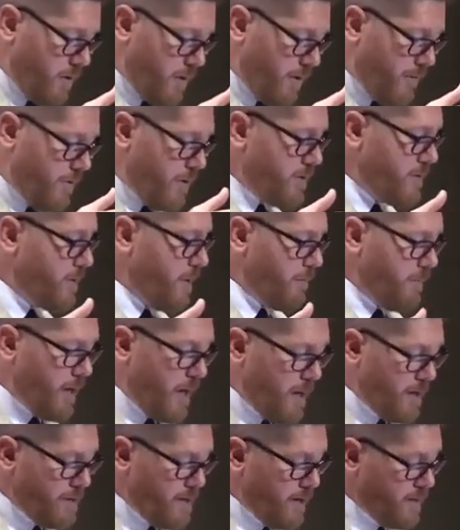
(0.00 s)
Even in some
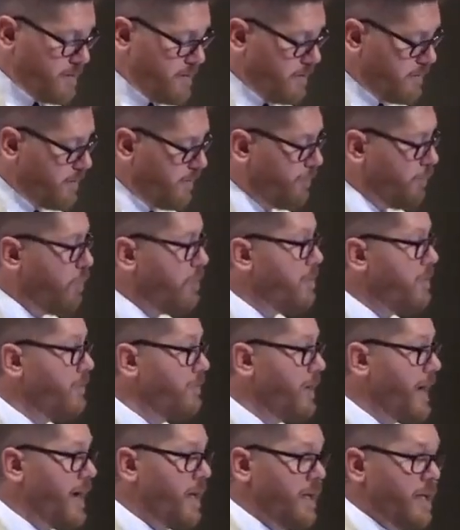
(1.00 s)
contexts, it's a form of
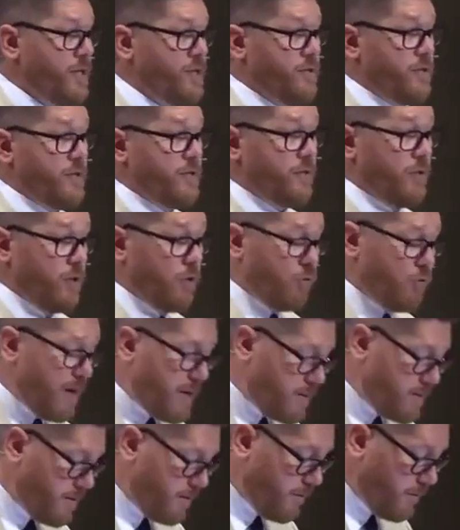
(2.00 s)
violation, it's an
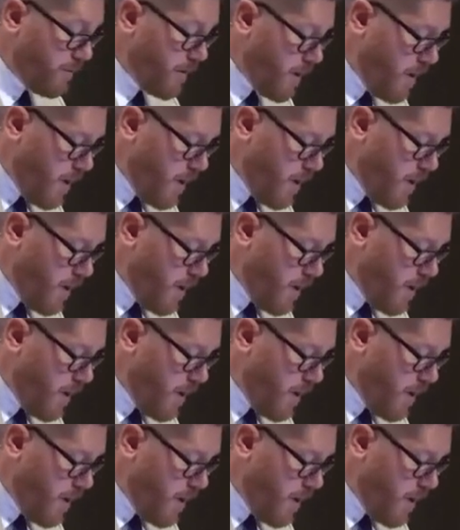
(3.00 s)
aggressive